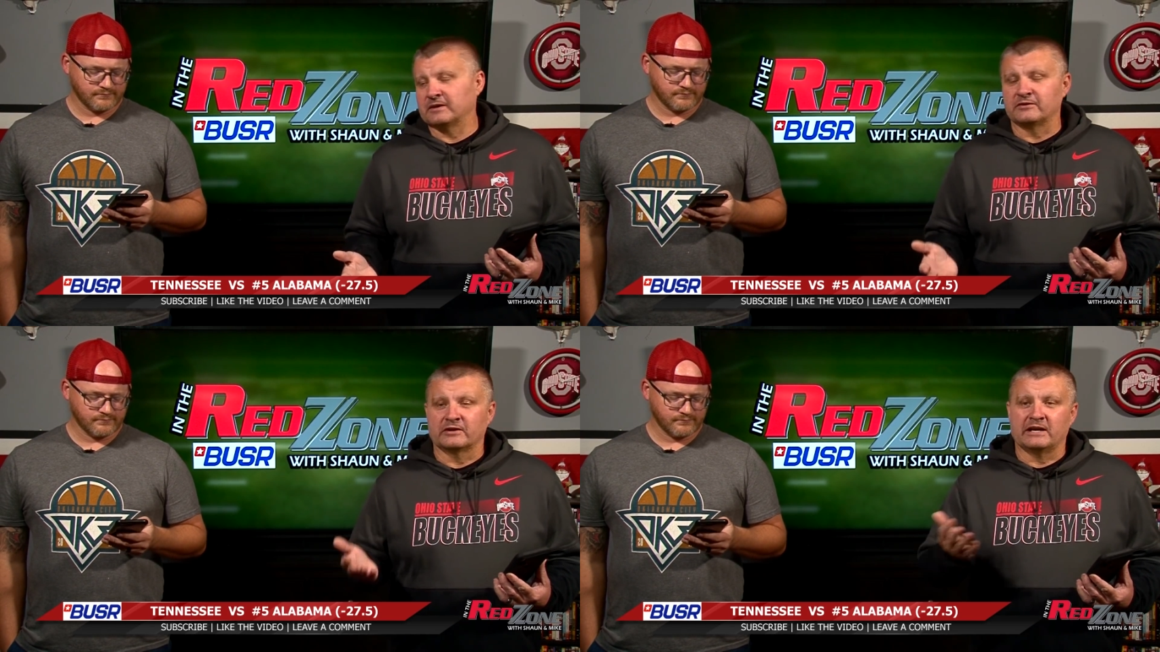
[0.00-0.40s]

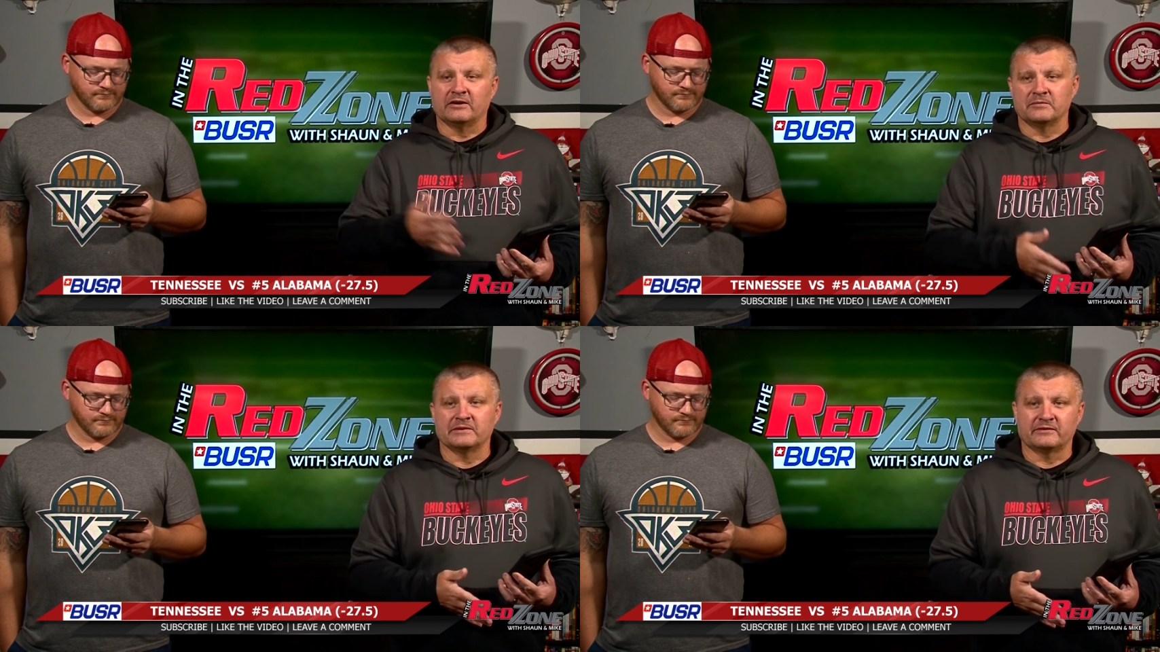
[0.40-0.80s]
Speaker 1: They took it
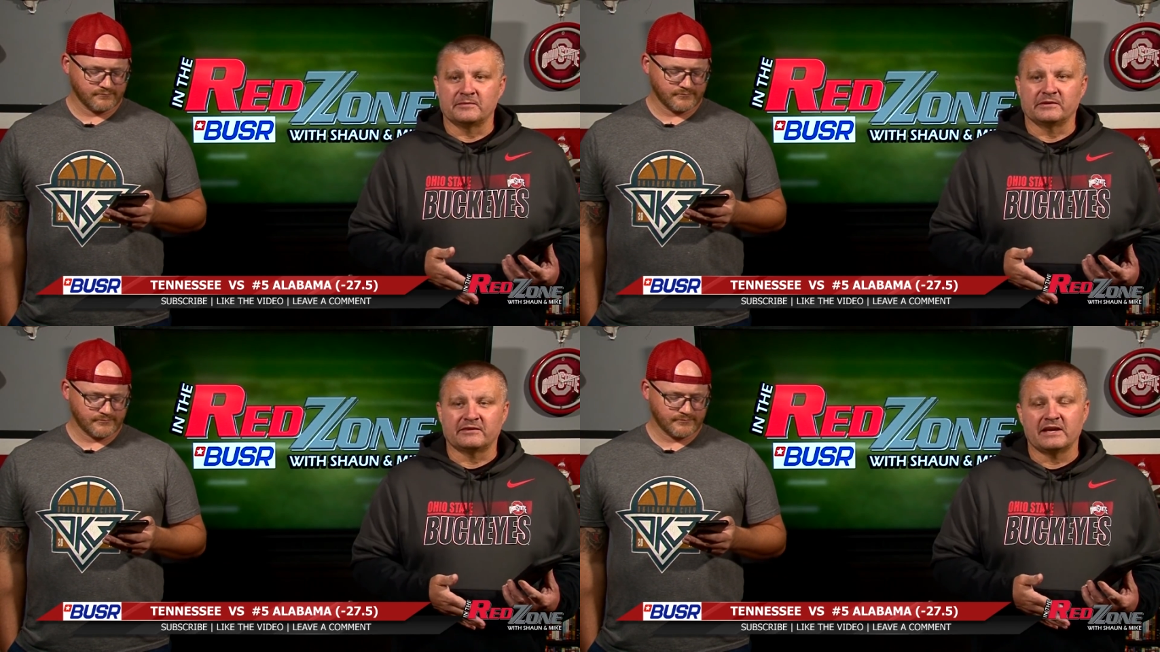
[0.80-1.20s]
out on
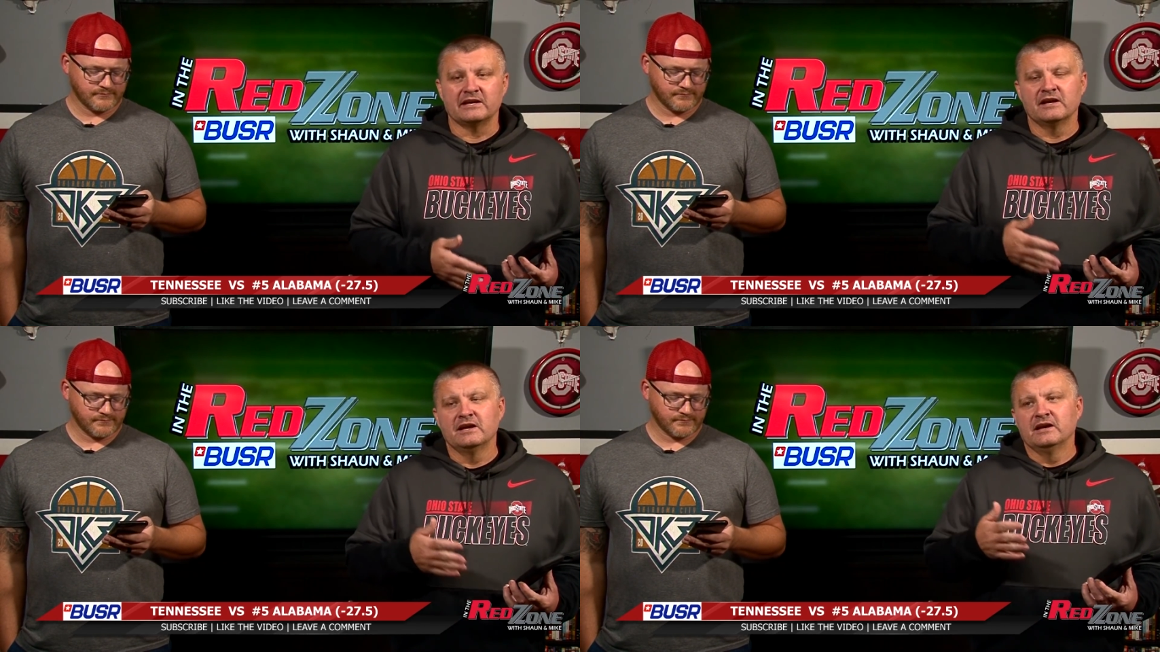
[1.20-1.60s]
Mississippi
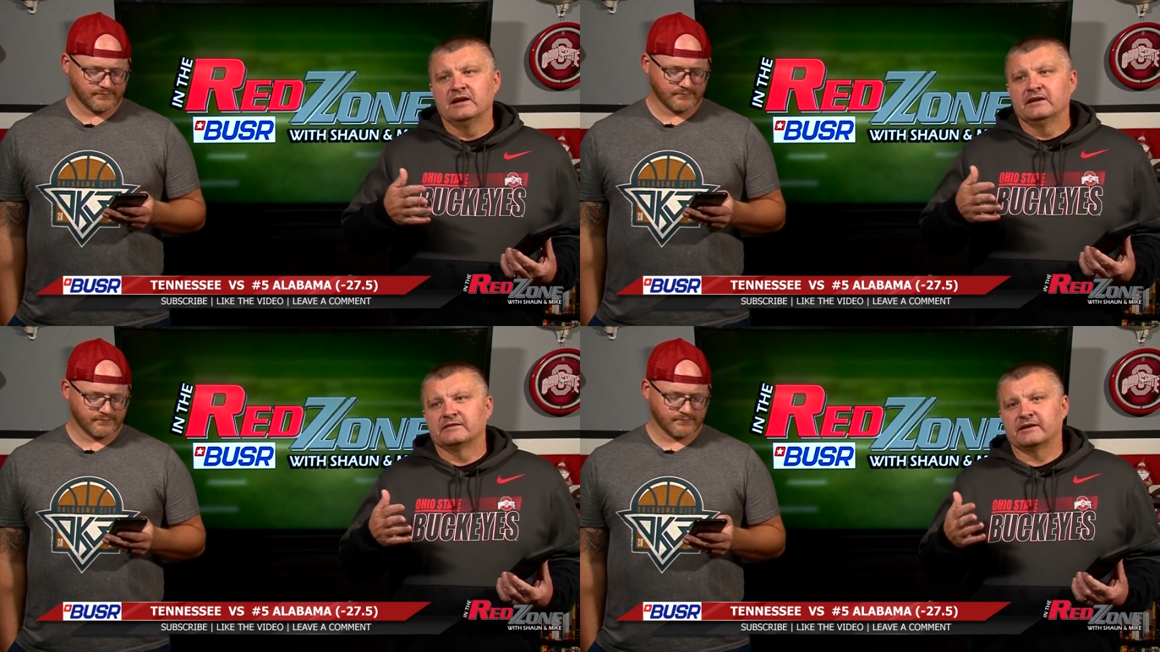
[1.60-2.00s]
State.
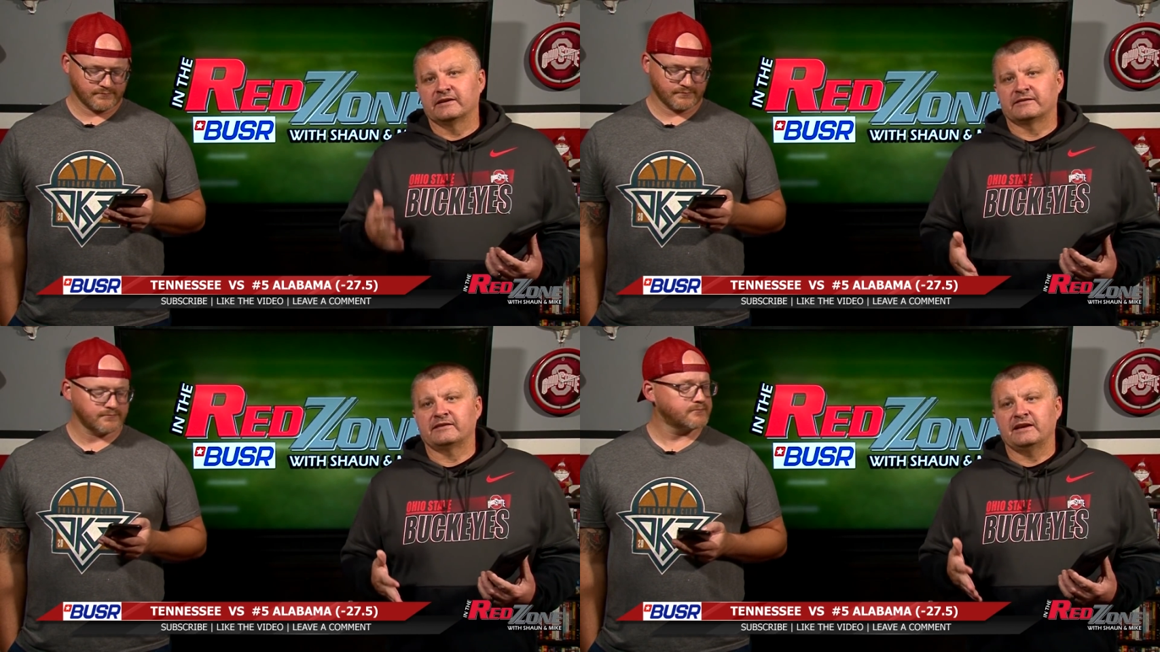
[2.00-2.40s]

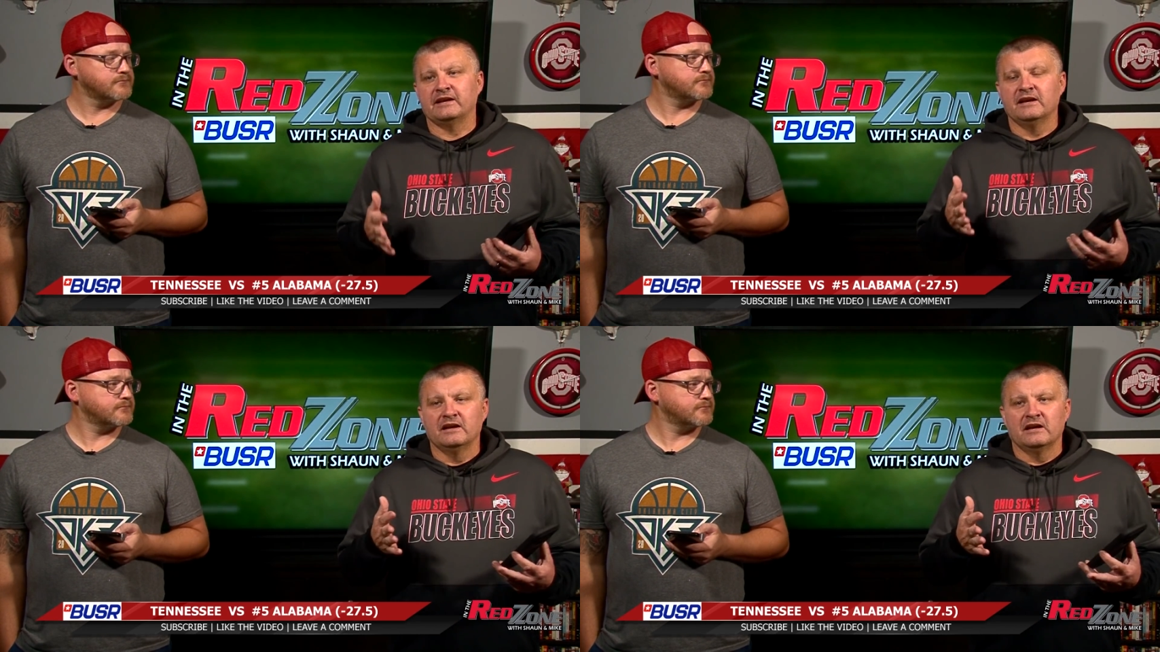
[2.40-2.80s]

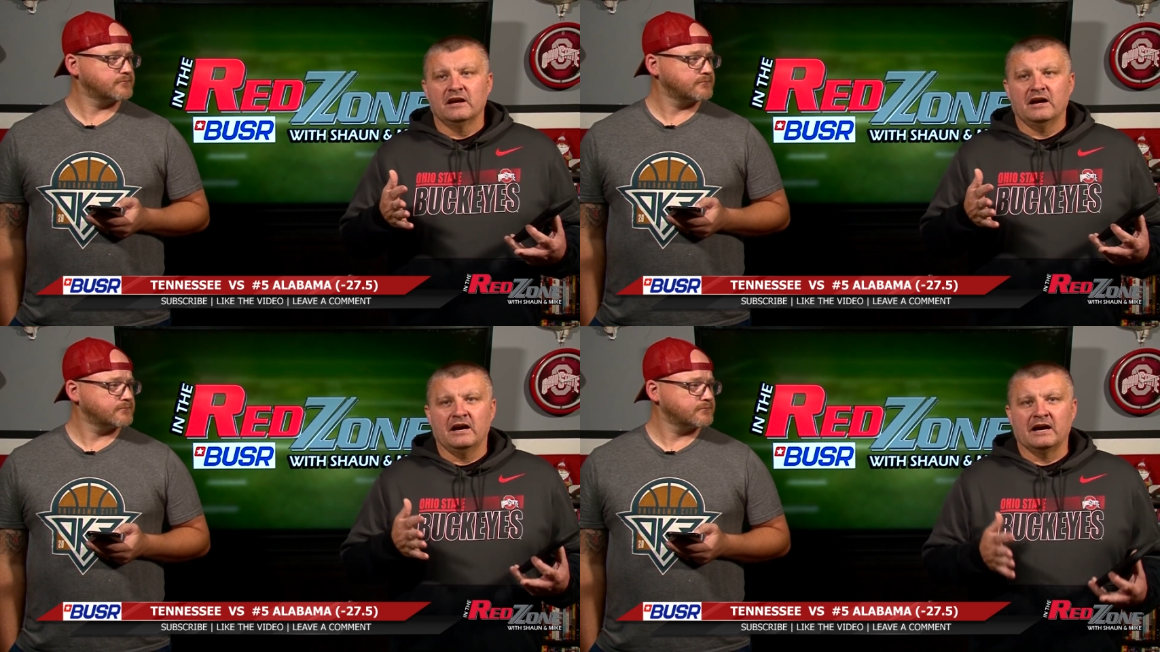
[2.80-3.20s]
Tennessee,
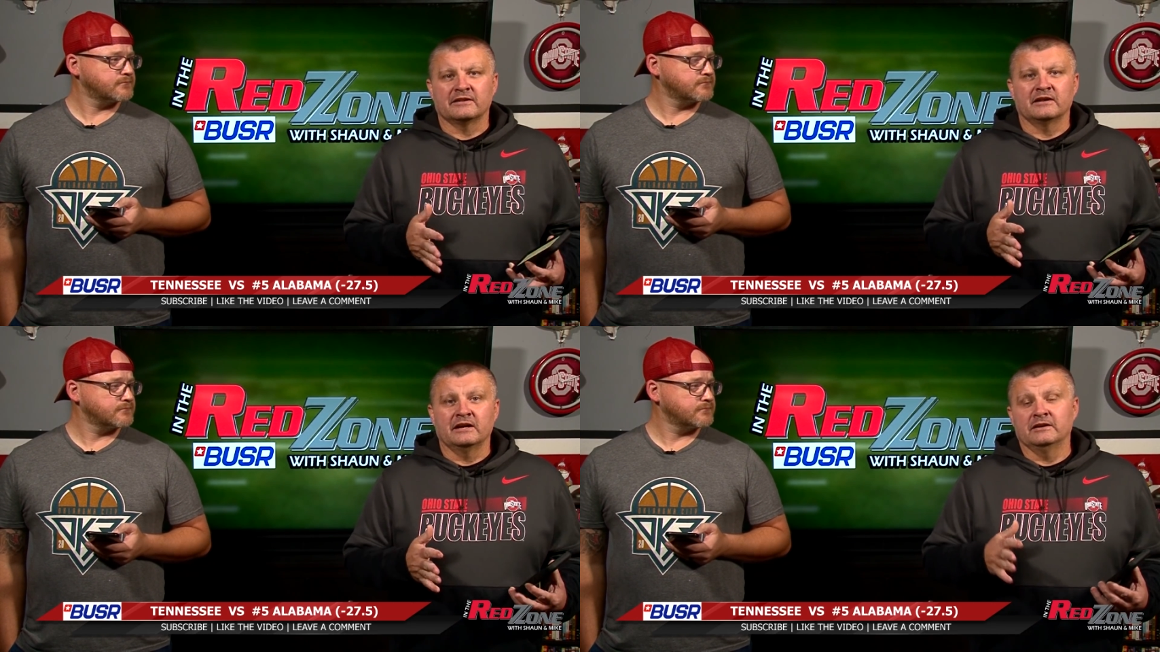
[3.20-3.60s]
I